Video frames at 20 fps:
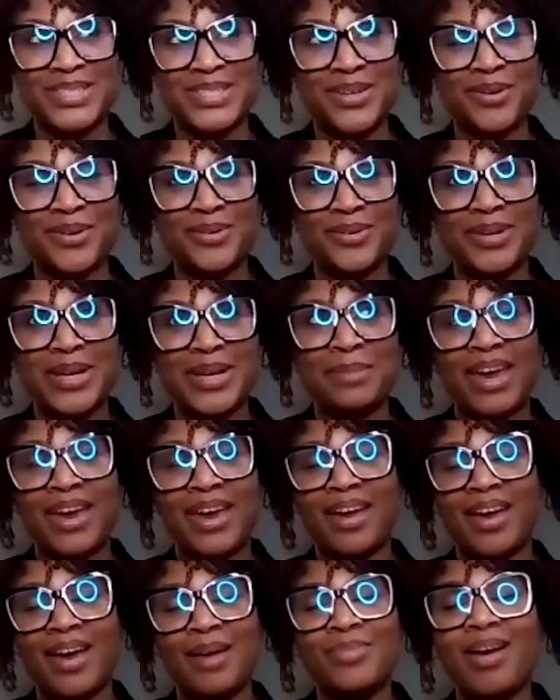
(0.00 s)
So
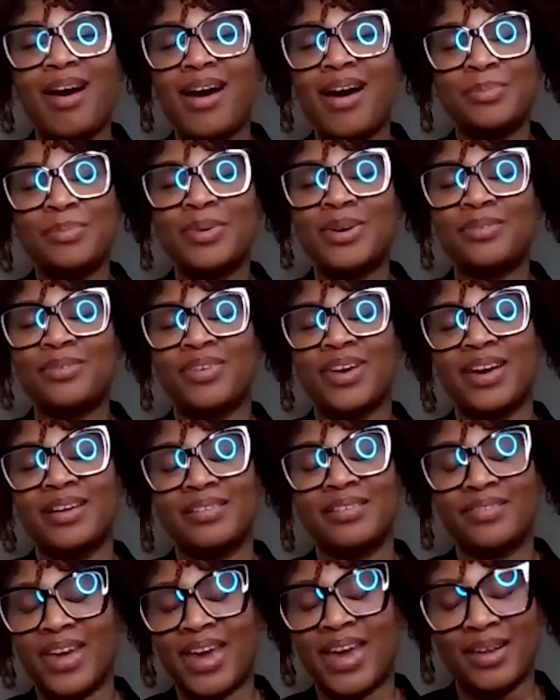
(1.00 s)
MK, I'm not a big fan
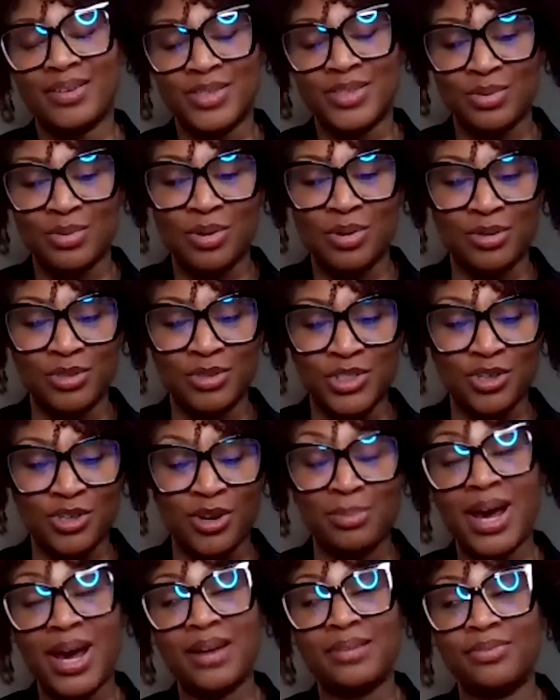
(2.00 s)
of the cancel culture.
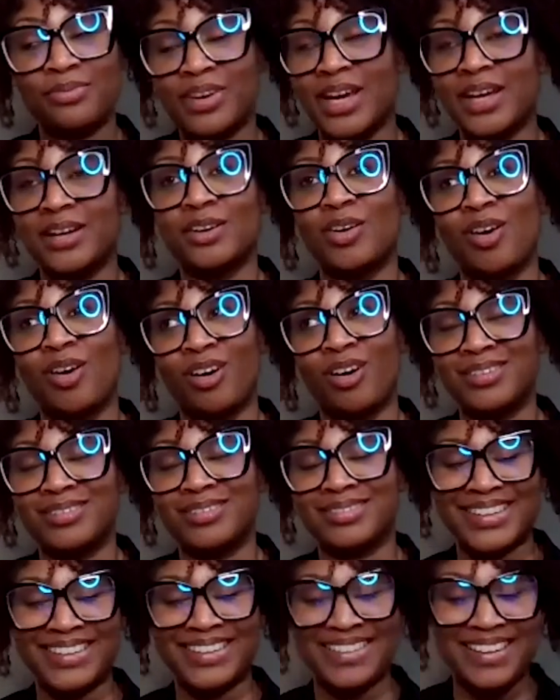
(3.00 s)
I'm not a fan at all.
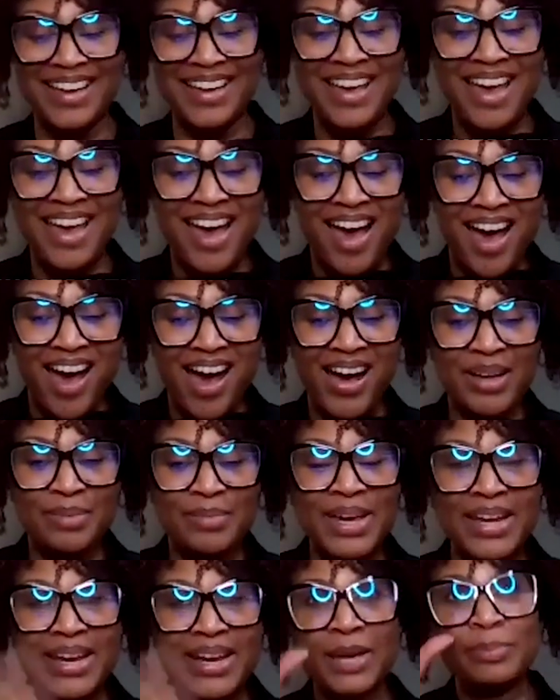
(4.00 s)

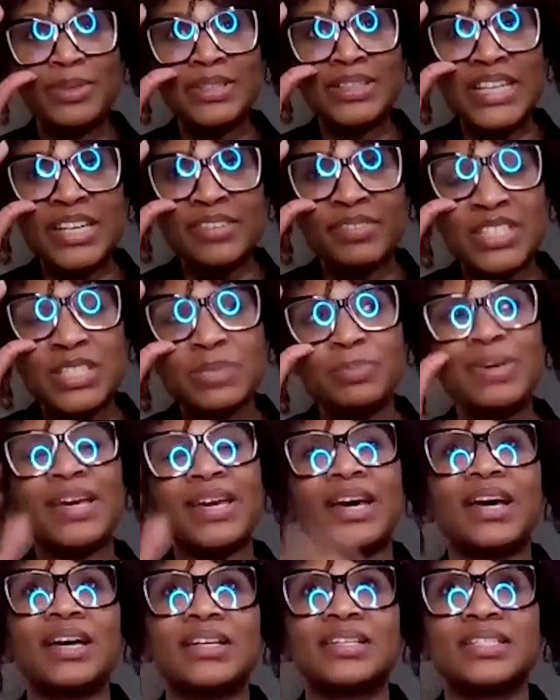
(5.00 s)
And I believe it's
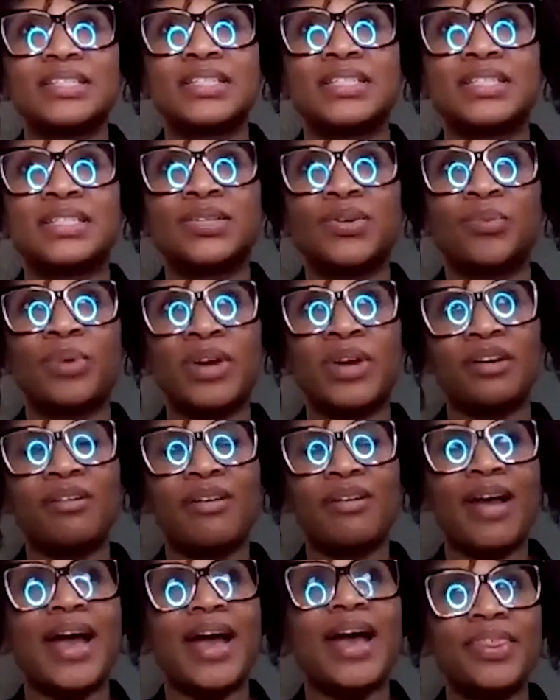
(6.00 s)
because we
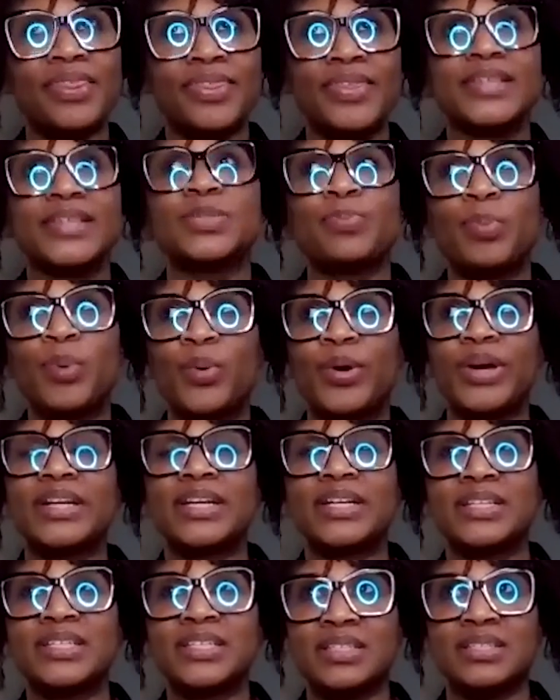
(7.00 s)
are at this
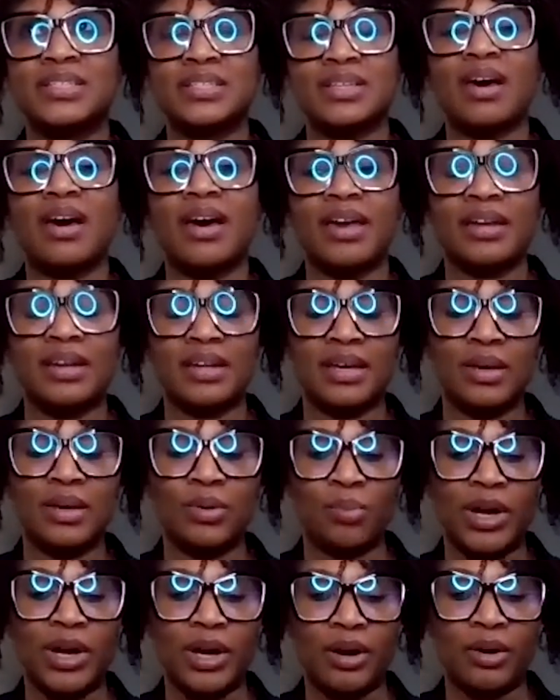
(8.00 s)
point in society
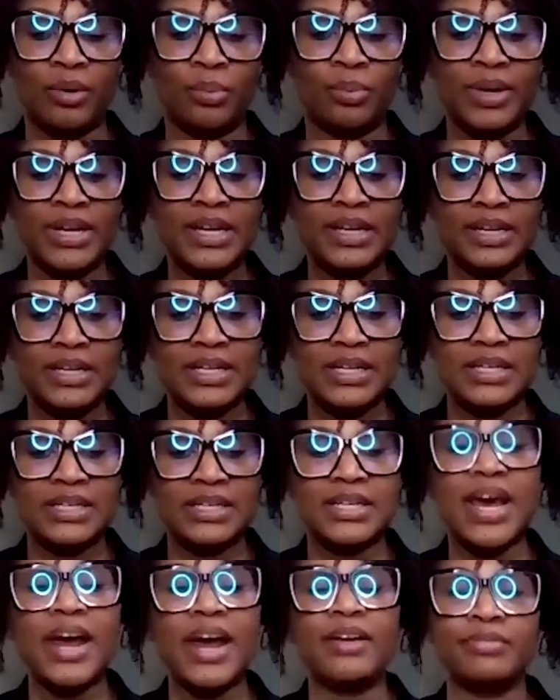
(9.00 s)
where we need
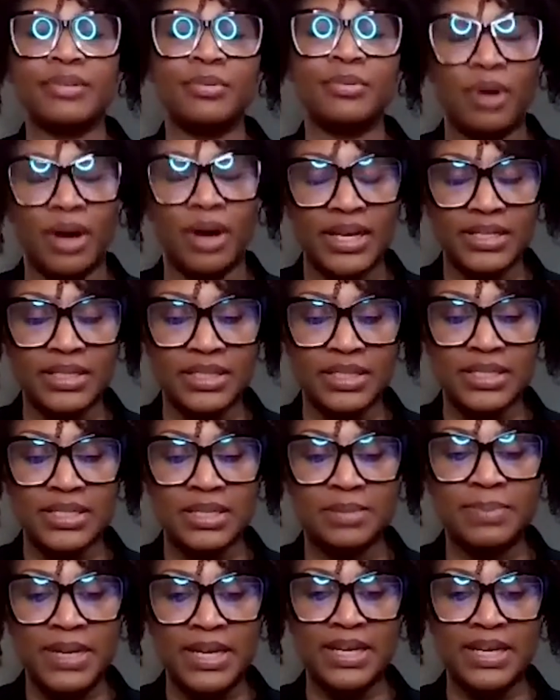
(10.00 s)
everyone
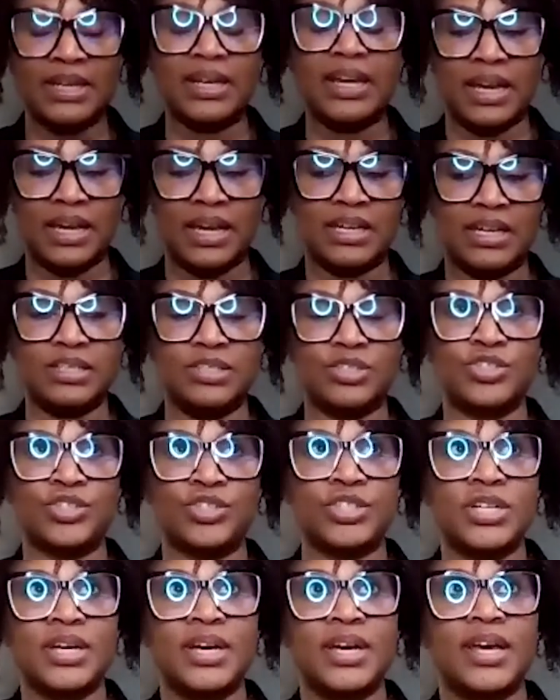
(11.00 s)
to be
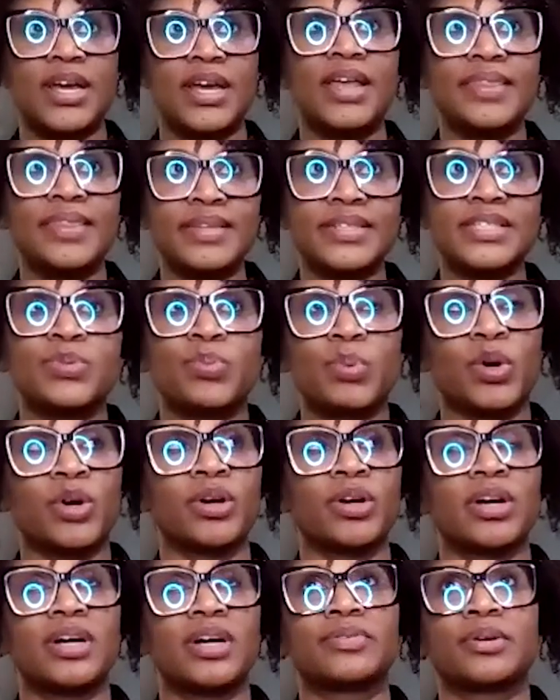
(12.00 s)
engaged in this
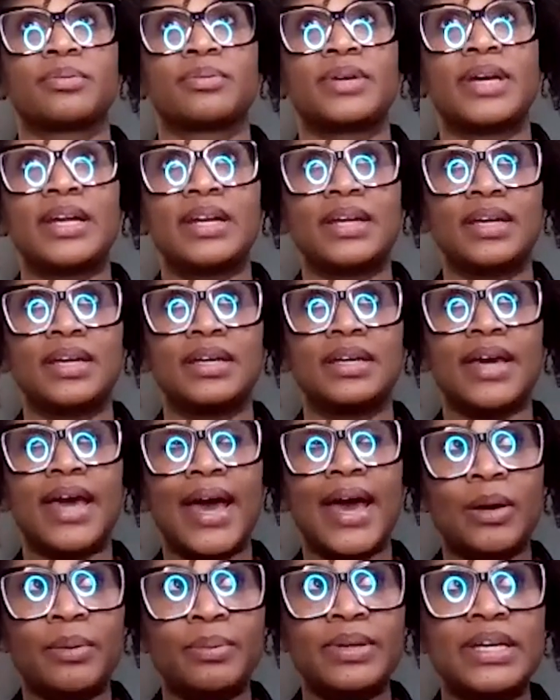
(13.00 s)
work of creating
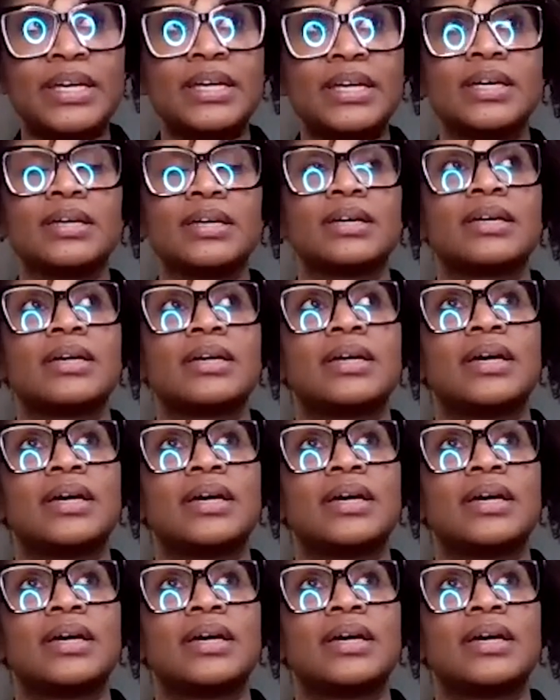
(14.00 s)
equity,